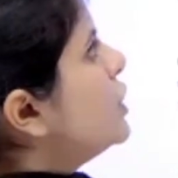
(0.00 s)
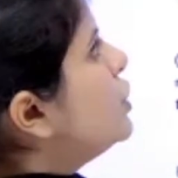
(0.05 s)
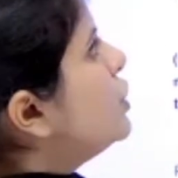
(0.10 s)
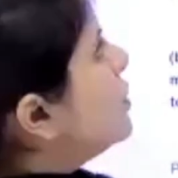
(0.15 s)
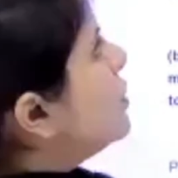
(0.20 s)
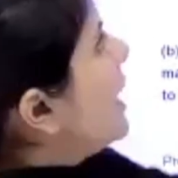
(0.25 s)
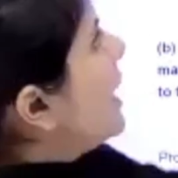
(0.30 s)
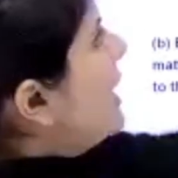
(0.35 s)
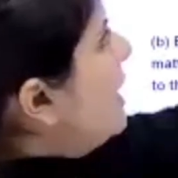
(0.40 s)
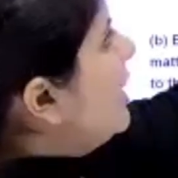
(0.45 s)

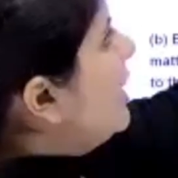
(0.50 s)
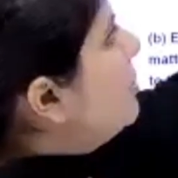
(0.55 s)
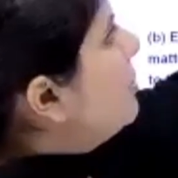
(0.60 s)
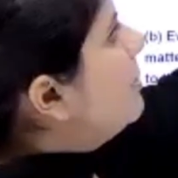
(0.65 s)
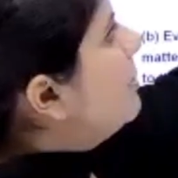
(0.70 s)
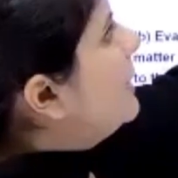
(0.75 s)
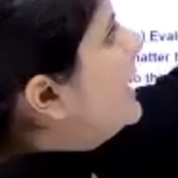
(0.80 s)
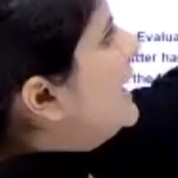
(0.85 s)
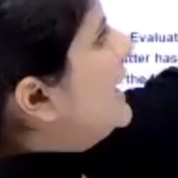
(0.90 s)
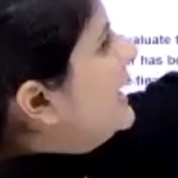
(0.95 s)
You are
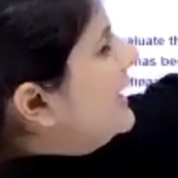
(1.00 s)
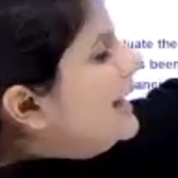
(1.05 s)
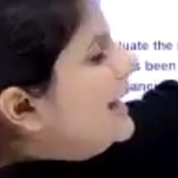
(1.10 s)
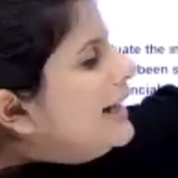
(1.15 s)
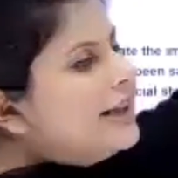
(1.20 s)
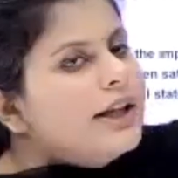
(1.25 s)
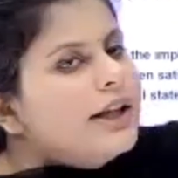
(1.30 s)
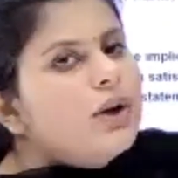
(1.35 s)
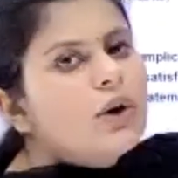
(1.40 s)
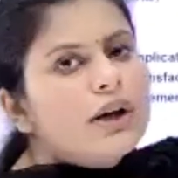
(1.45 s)

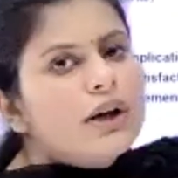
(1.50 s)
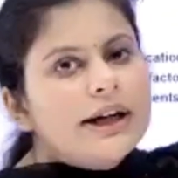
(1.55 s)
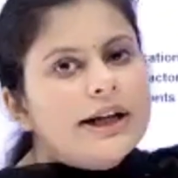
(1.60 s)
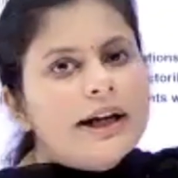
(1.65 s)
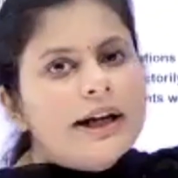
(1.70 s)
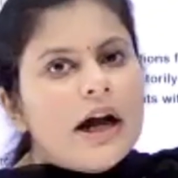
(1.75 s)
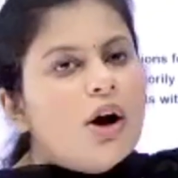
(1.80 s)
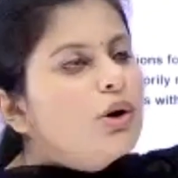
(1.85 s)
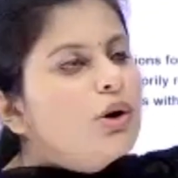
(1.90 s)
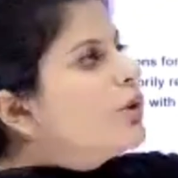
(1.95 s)
completing the audit.
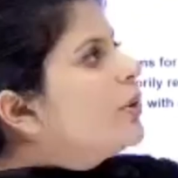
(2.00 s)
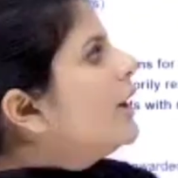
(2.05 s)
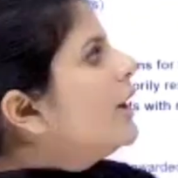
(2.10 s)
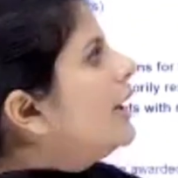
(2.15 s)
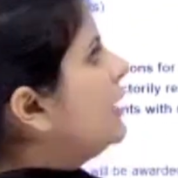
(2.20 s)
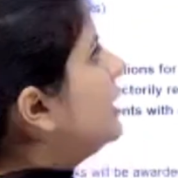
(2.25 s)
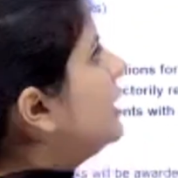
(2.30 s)
Now you are